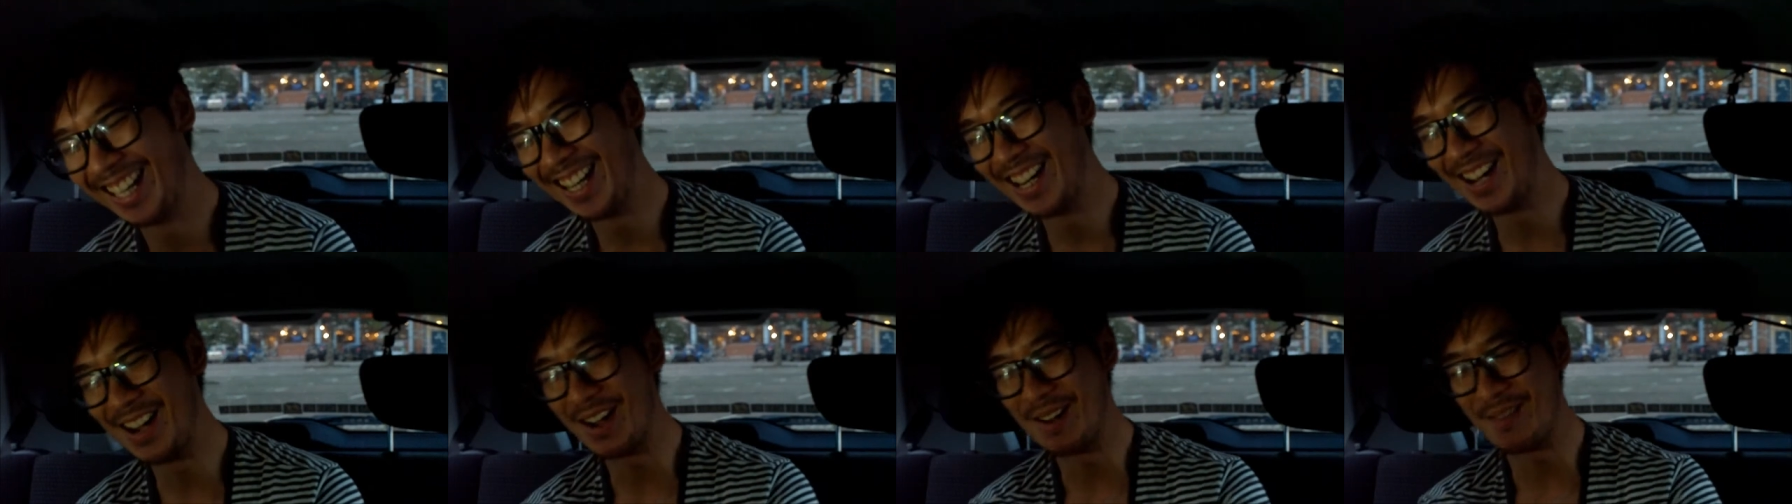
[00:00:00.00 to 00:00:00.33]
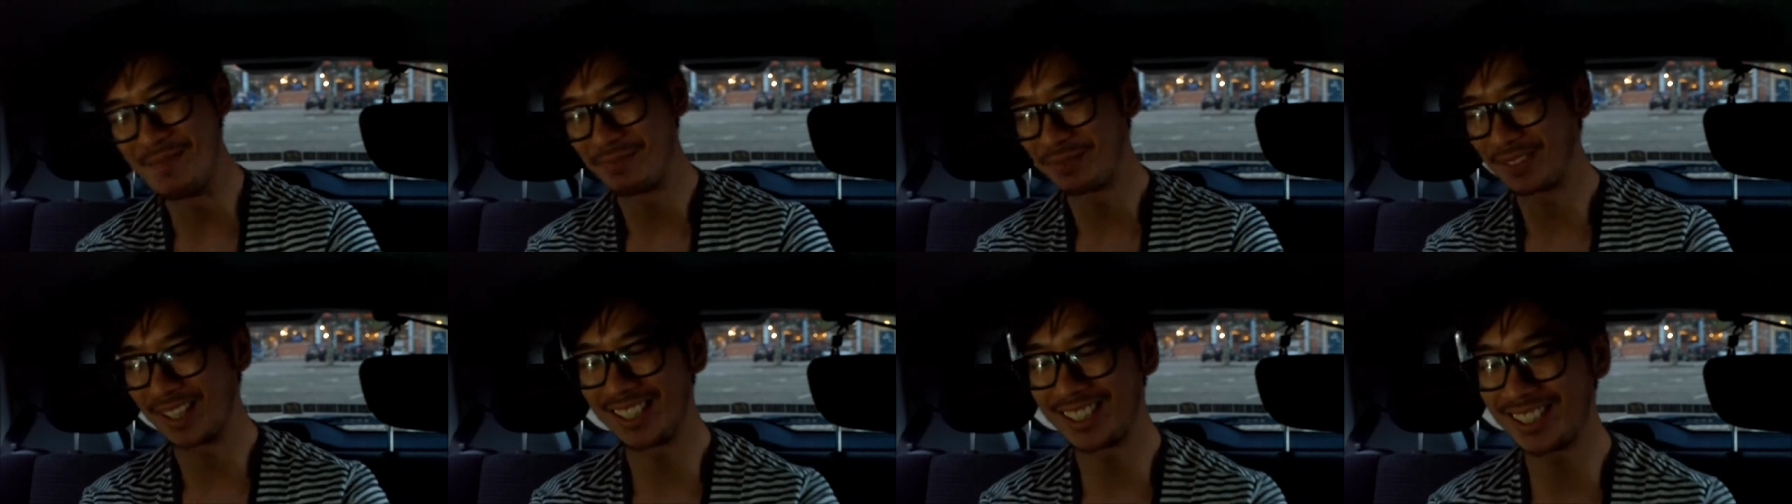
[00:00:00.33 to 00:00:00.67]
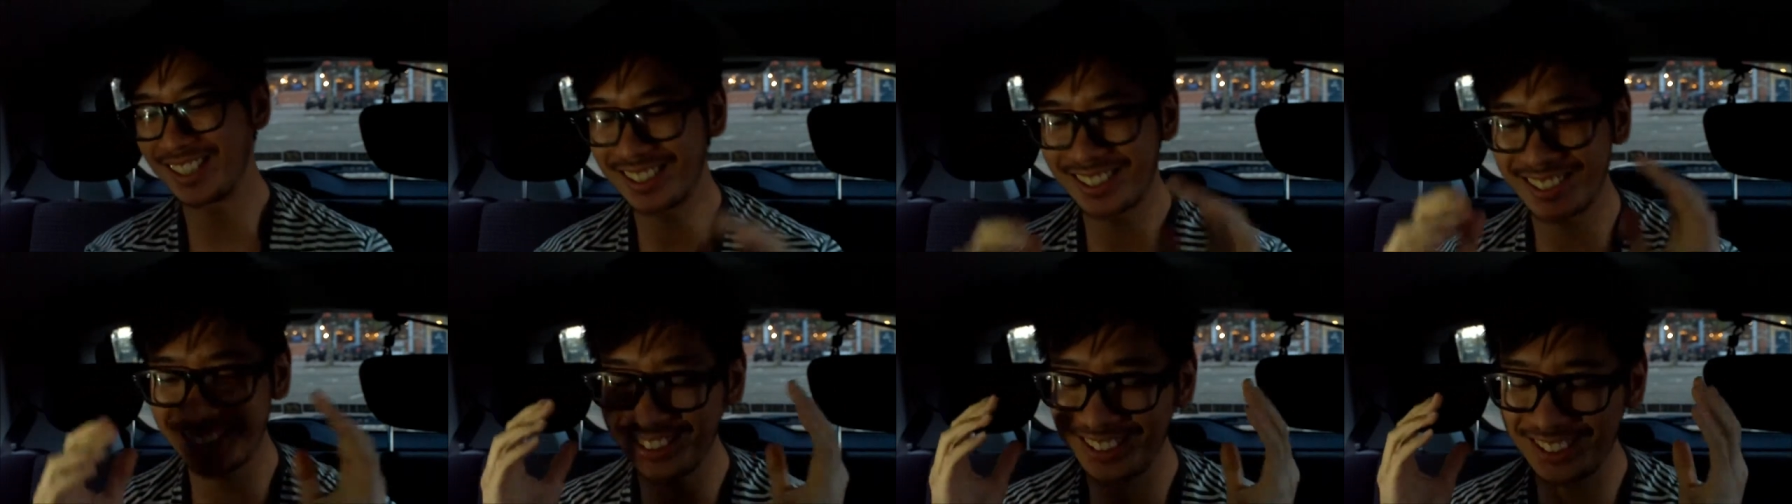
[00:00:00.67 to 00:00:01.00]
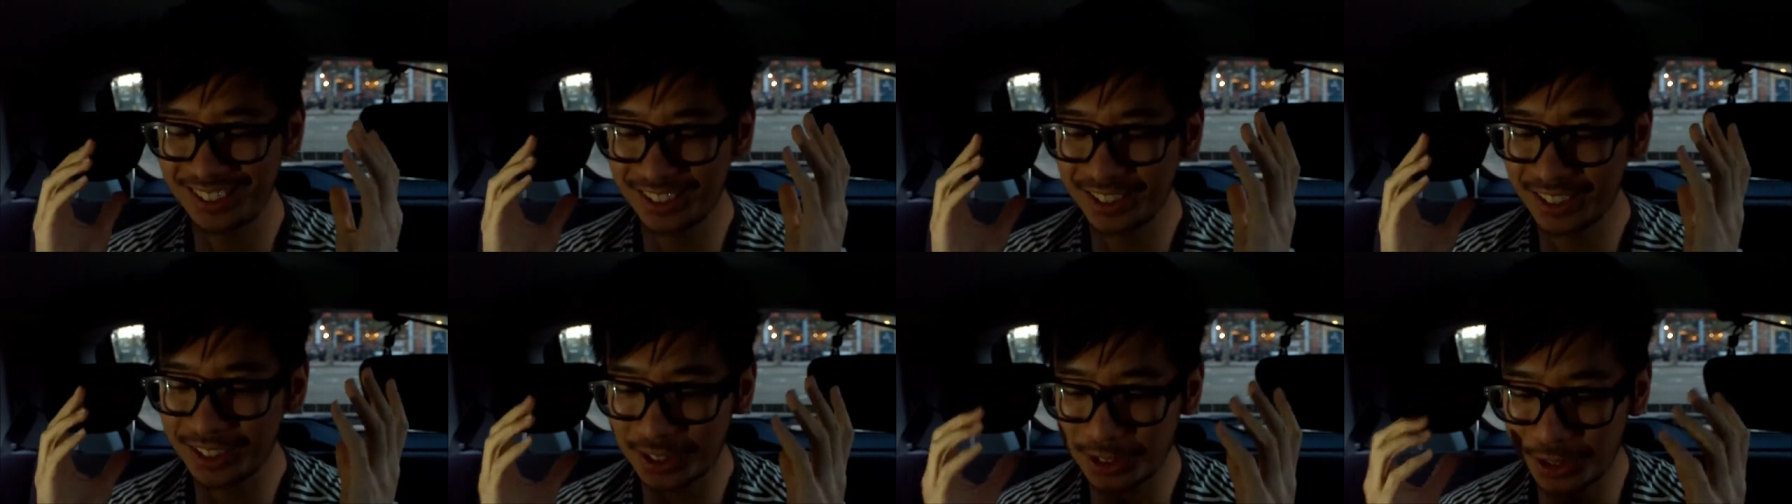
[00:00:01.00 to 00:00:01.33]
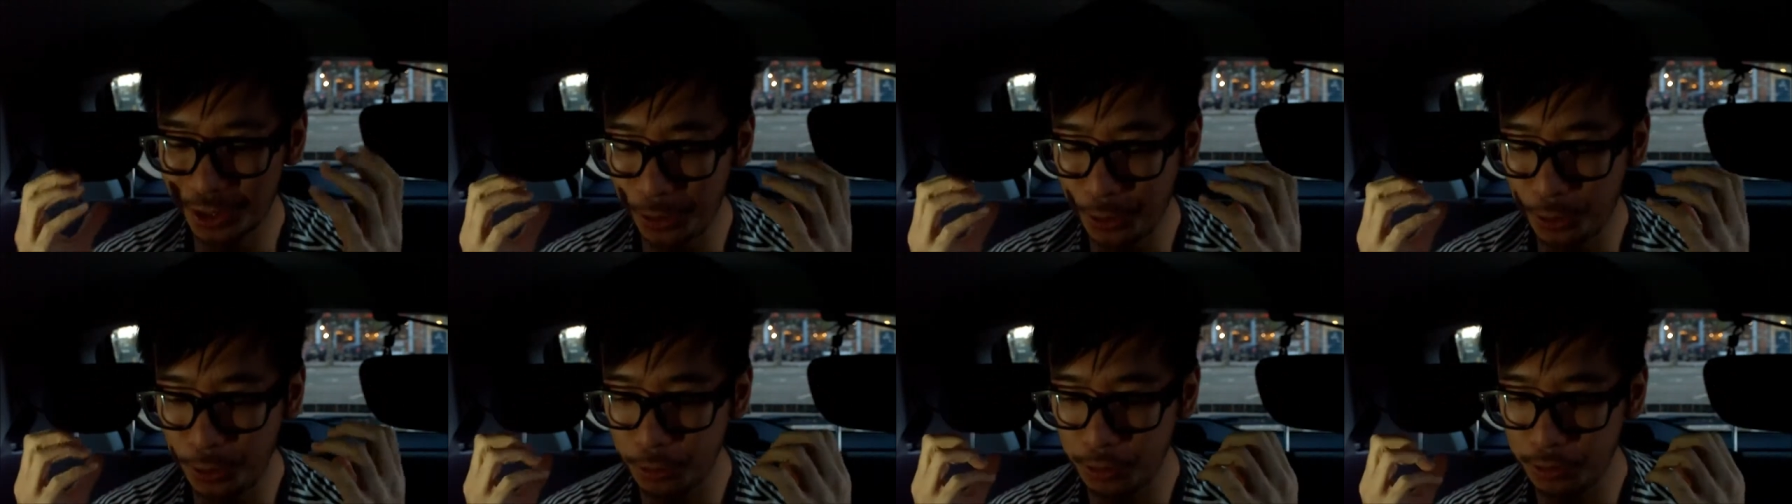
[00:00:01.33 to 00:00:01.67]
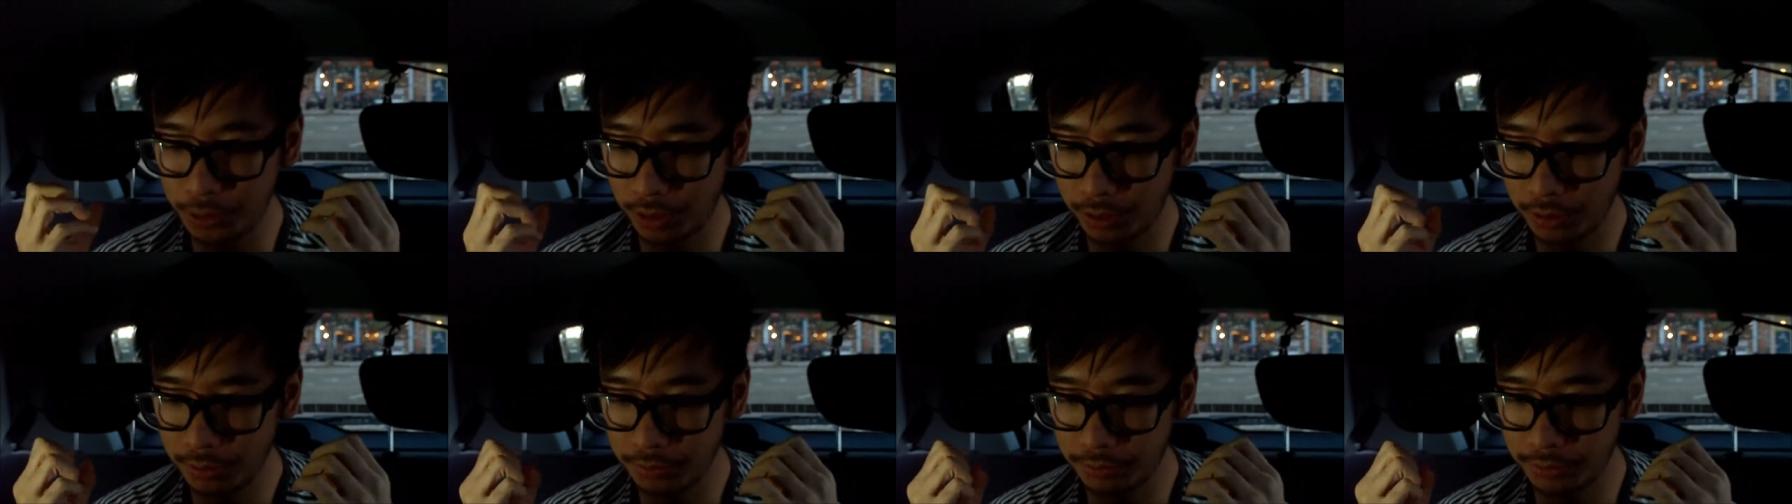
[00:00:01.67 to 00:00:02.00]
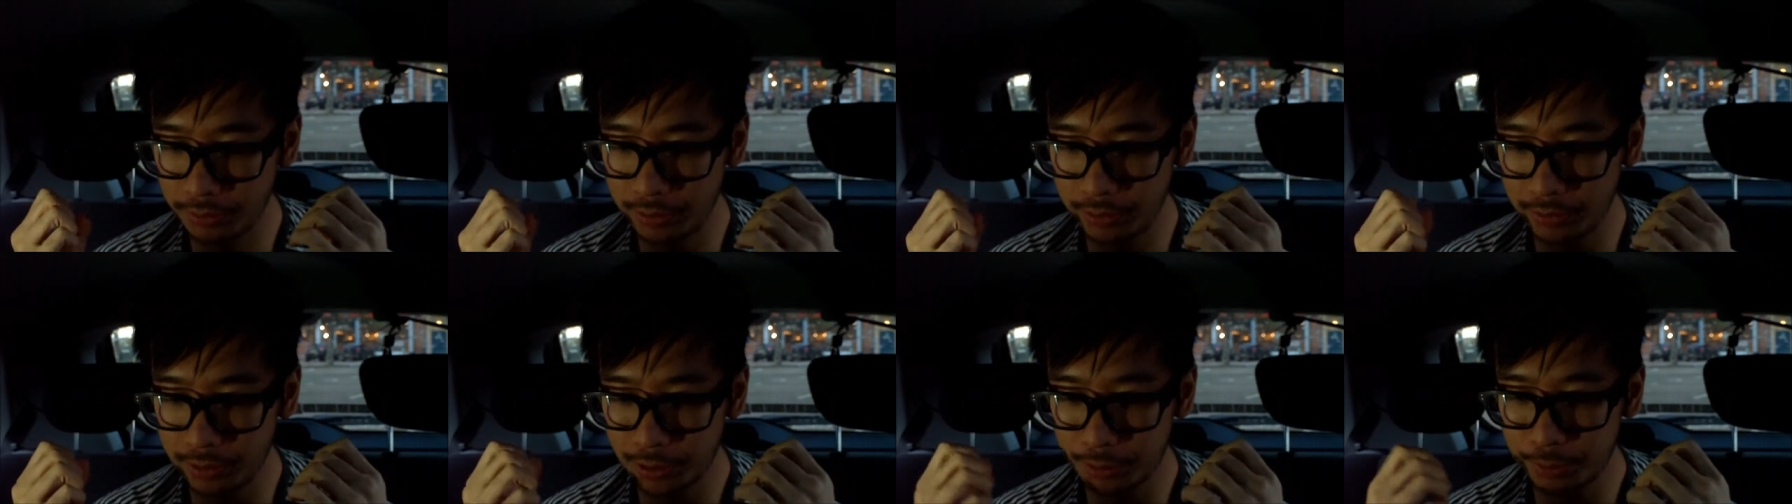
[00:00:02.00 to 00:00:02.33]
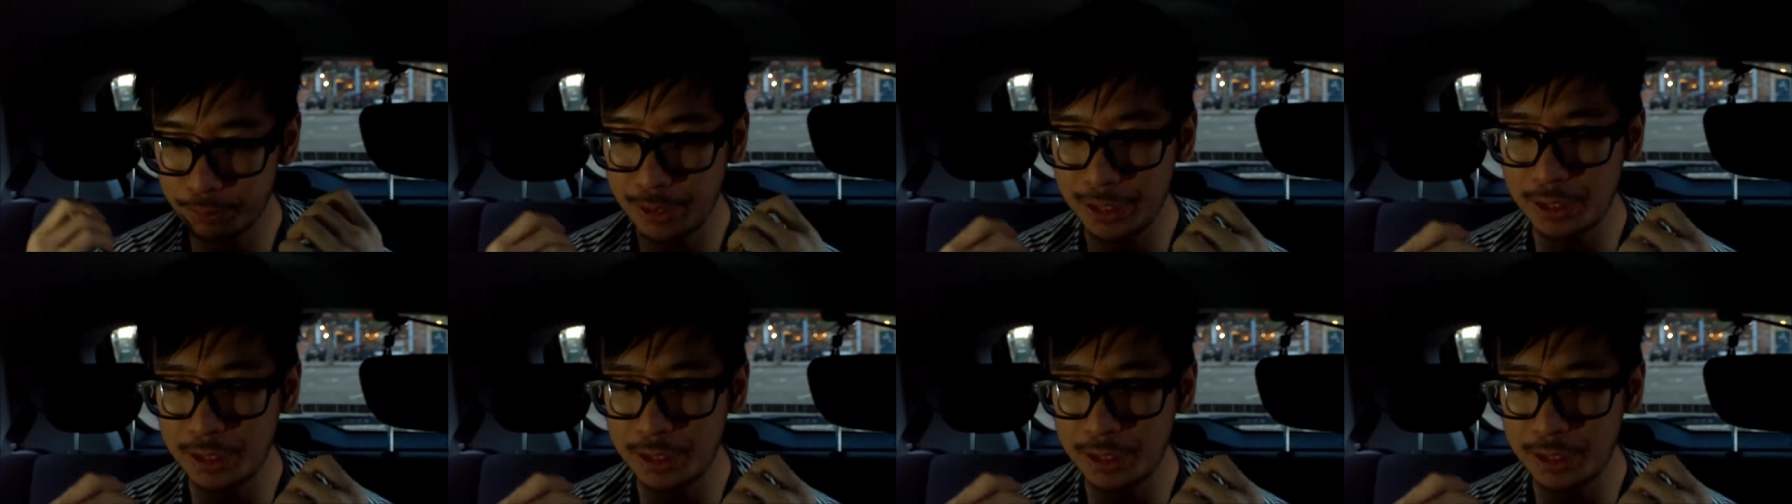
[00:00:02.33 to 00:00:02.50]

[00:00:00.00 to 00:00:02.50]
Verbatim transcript: Um, it's just it's just so kind of it just